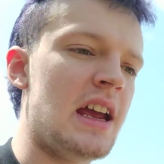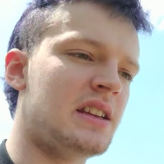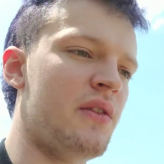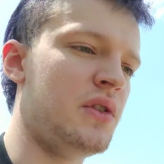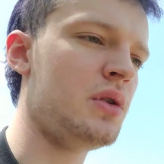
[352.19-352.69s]

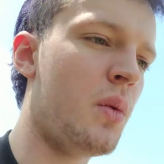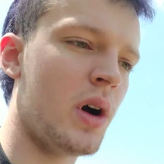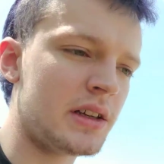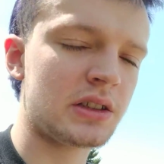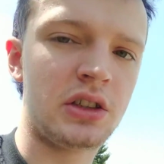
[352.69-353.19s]
is if you
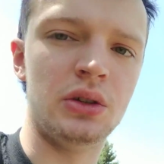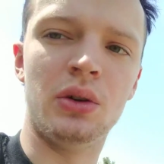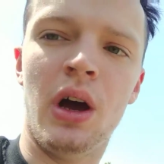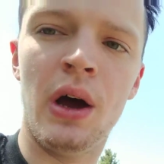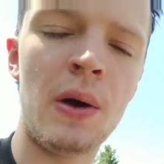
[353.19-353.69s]
want
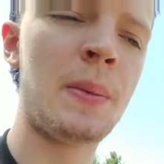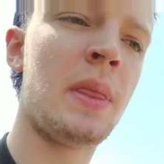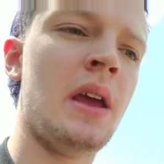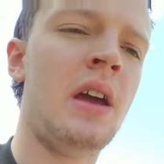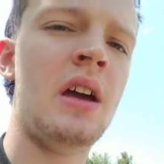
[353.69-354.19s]
to
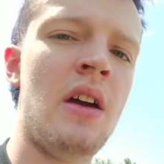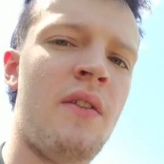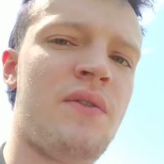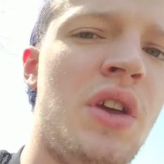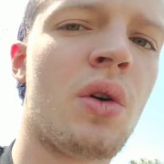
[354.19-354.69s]

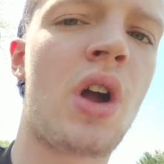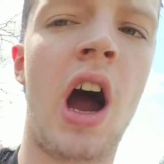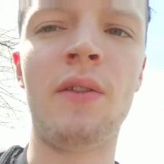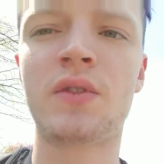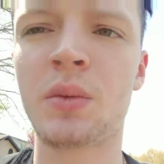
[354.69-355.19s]
feel
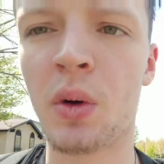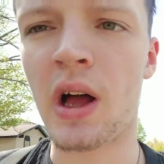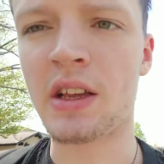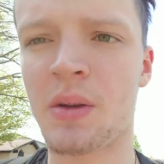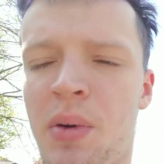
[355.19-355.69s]

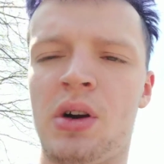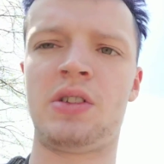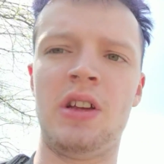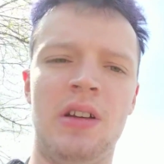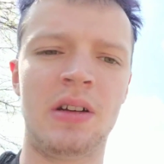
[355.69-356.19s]
comfortable as a
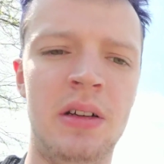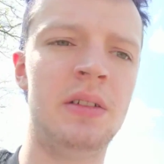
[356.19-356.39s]
person,